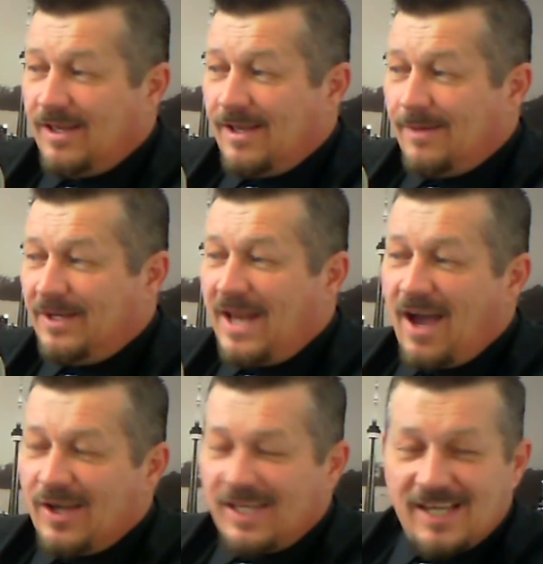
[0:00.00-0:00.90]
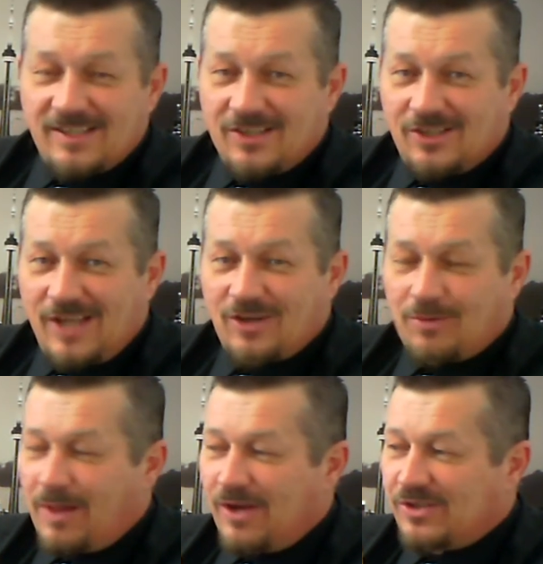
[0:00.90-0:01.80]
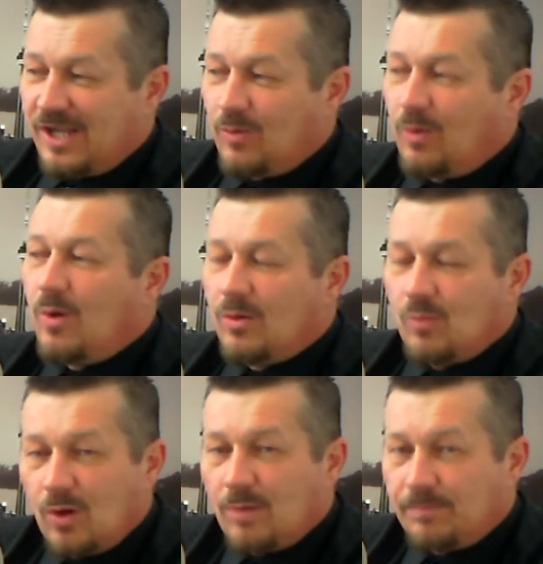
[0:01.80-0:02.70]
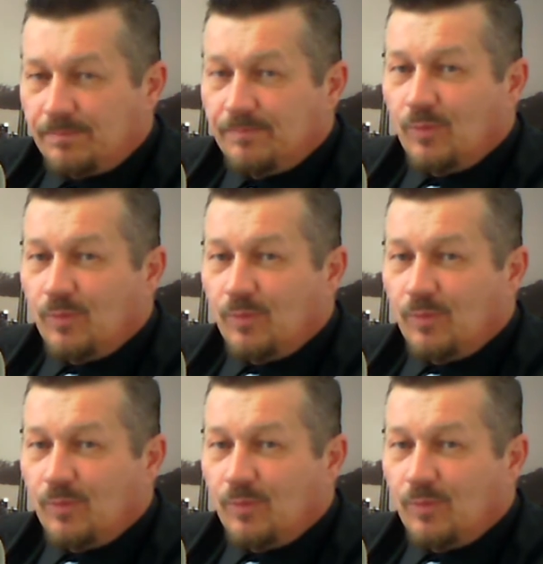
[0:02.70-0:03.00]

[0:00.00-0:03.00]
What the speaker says: But now I guess the central planner is saying, well,